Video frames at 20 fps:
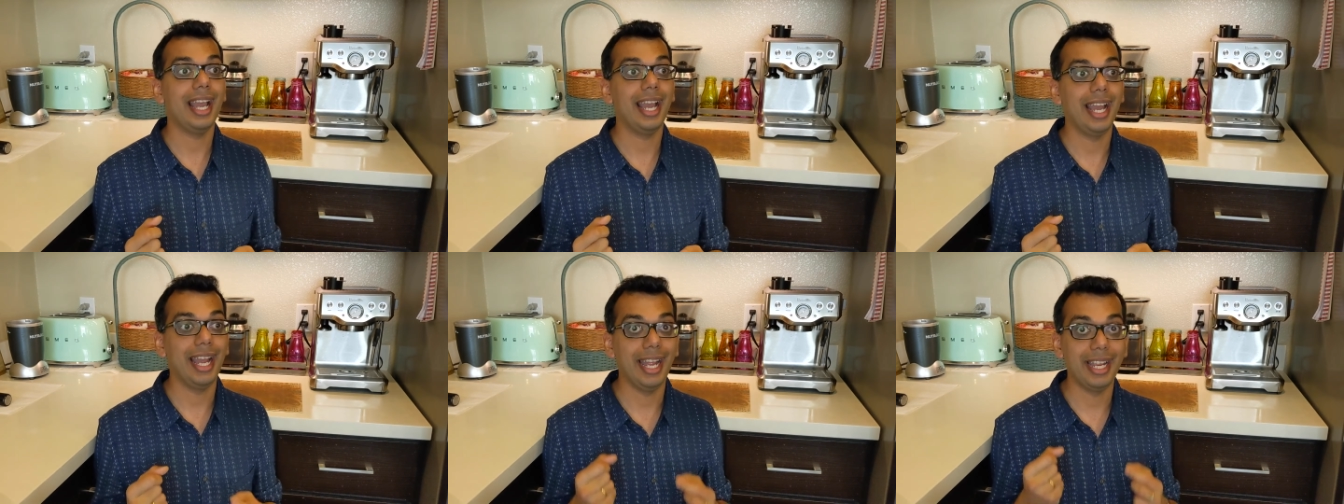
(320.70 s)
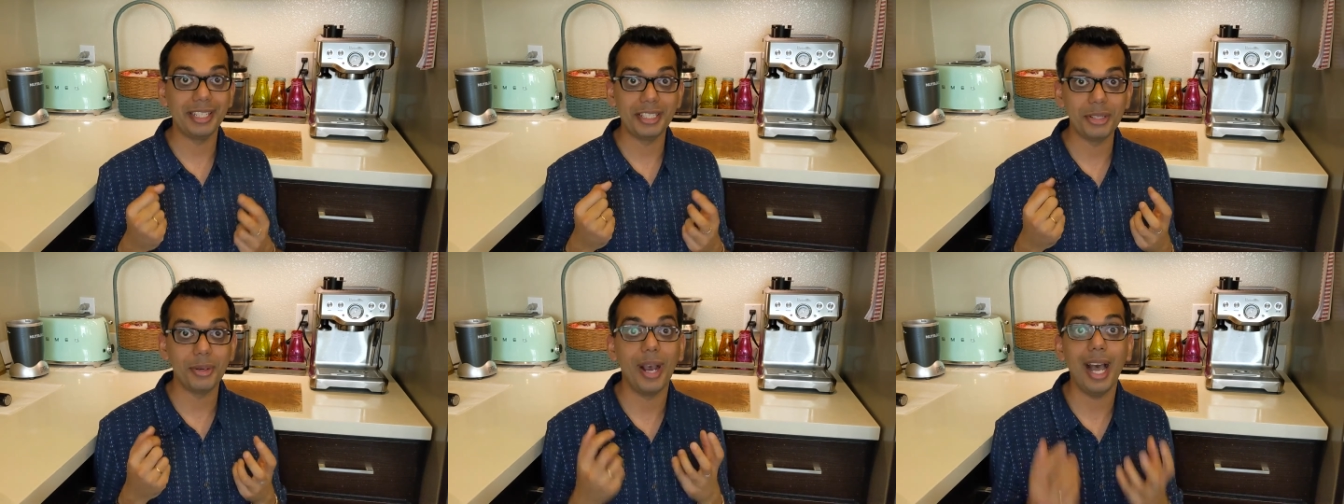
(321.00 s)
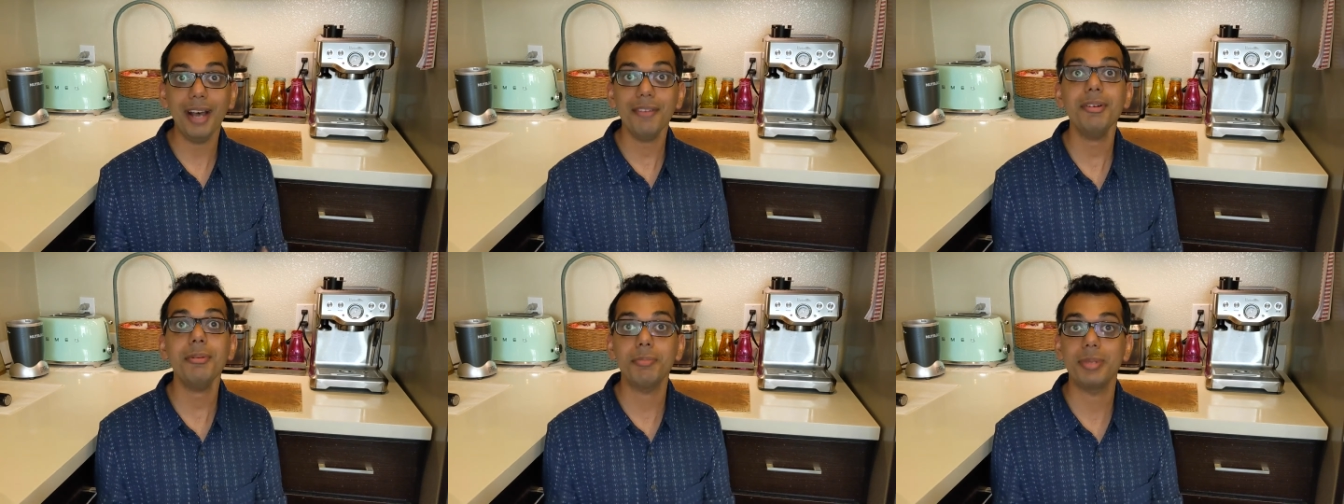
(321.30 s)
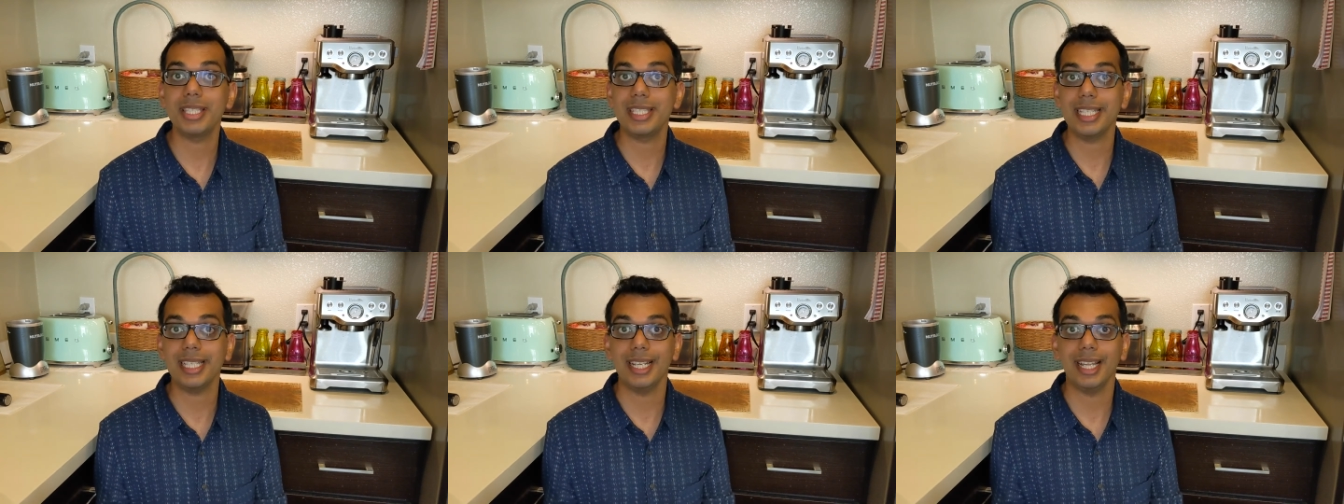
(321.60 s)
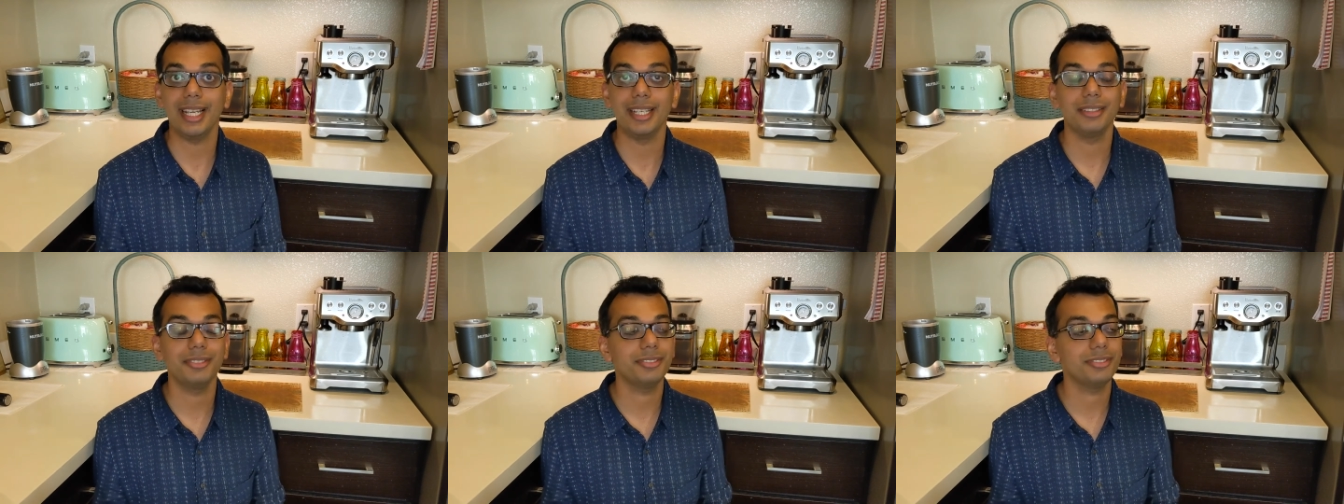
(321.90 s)
and you have a busy
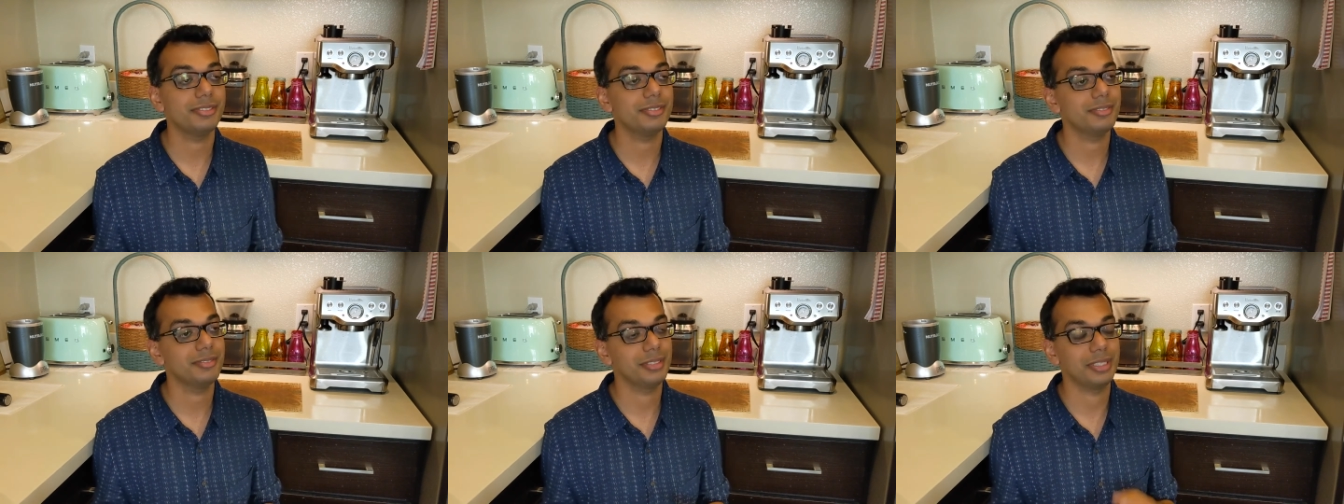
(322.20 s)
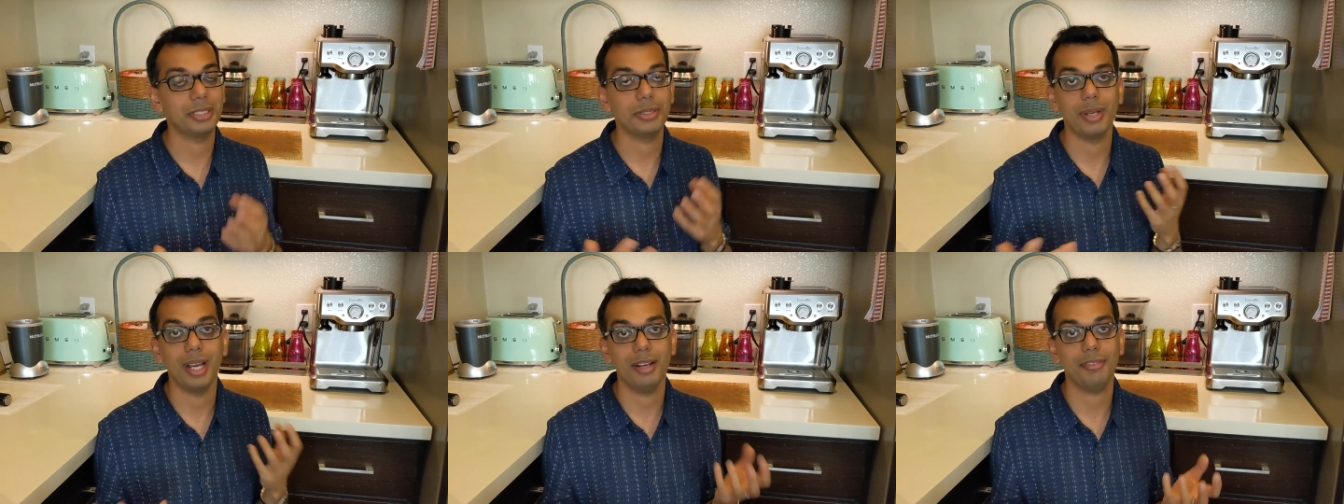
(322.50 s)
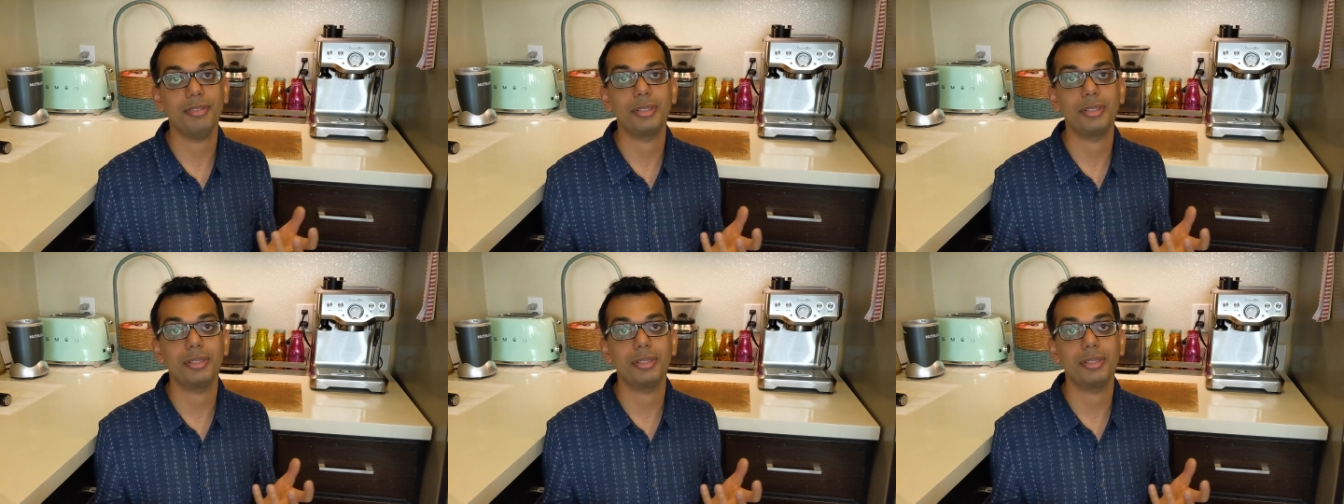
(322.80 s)
life. You have